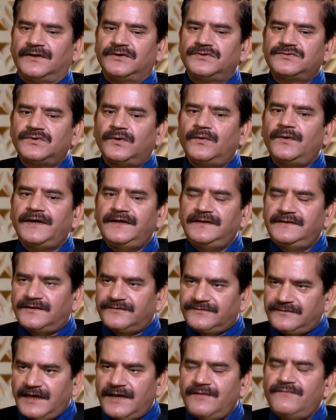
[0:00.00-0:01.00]
So, in the
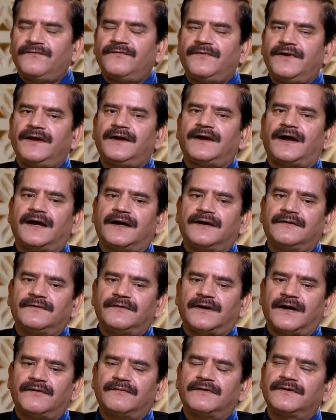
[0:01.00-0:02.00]
same way I,
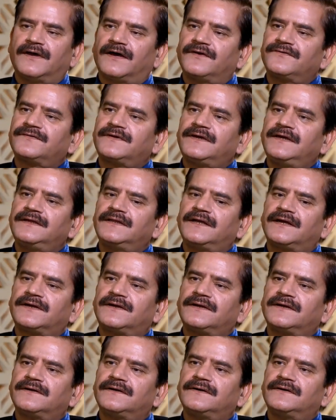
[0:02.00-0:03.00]
I was asking
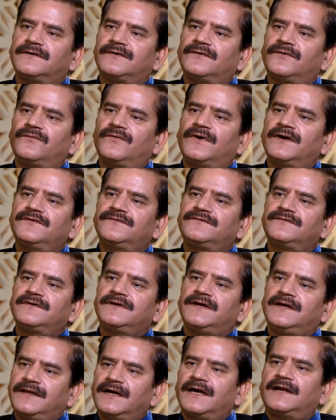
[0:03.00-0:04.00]
that uh, once
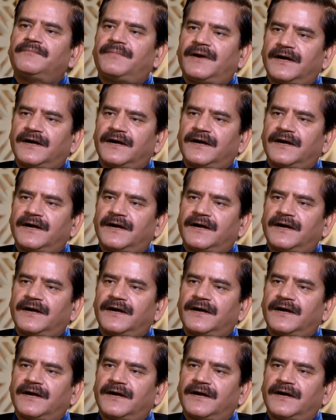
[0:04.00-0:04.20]
India and